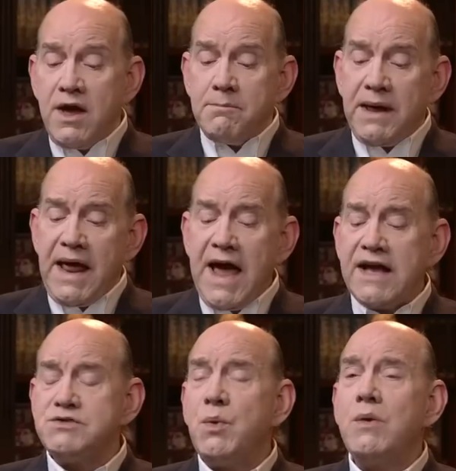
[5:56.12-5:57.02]
But
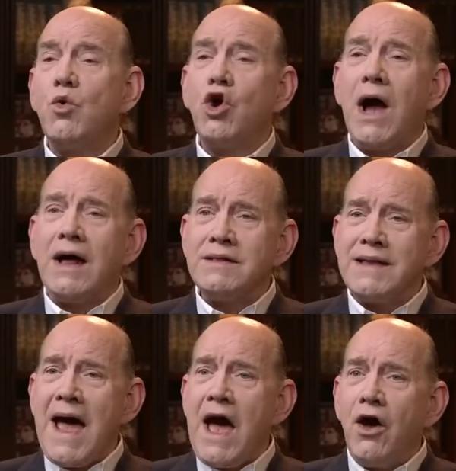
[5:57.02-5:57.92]
as we were
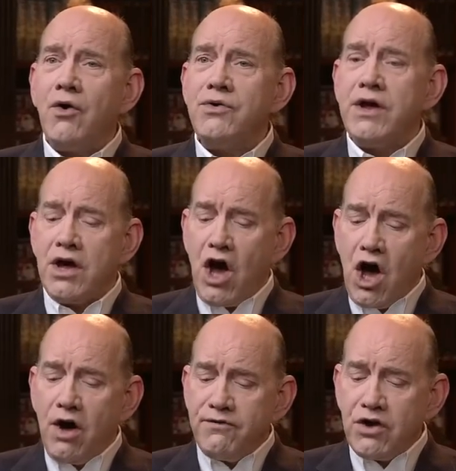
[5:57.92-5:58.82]
allowed
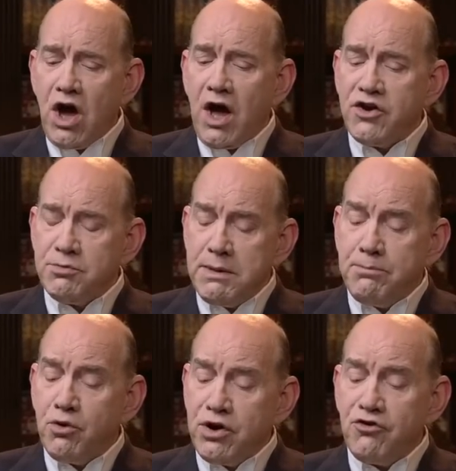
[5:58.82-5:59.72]
of God to be
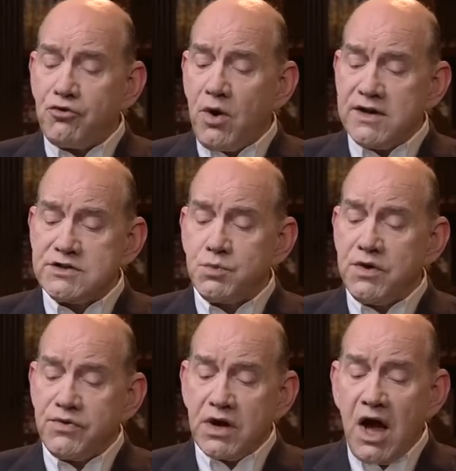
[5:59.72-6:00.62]
put in trust
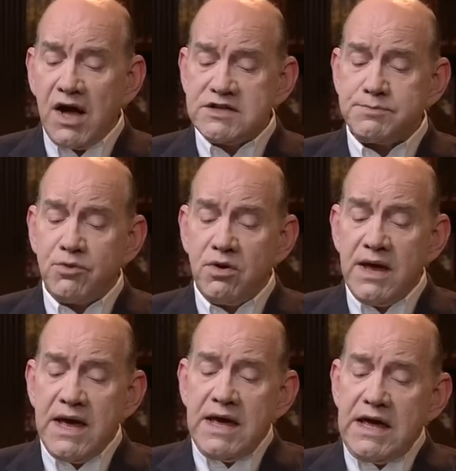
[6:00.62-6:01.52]
with the gospel,
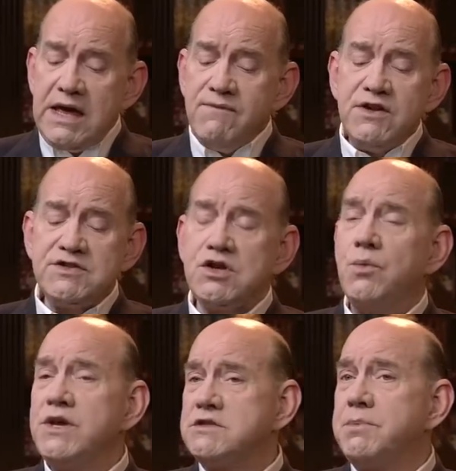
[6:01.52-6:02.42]
even so
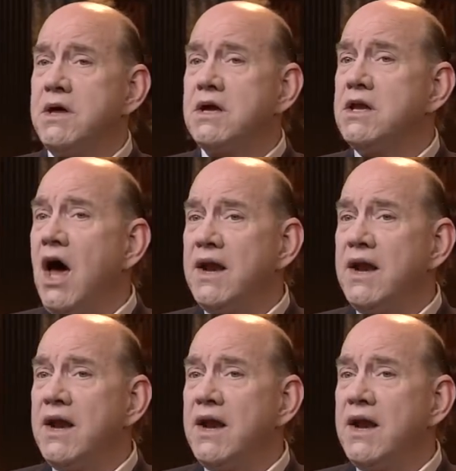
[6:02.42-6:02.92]
we speak, not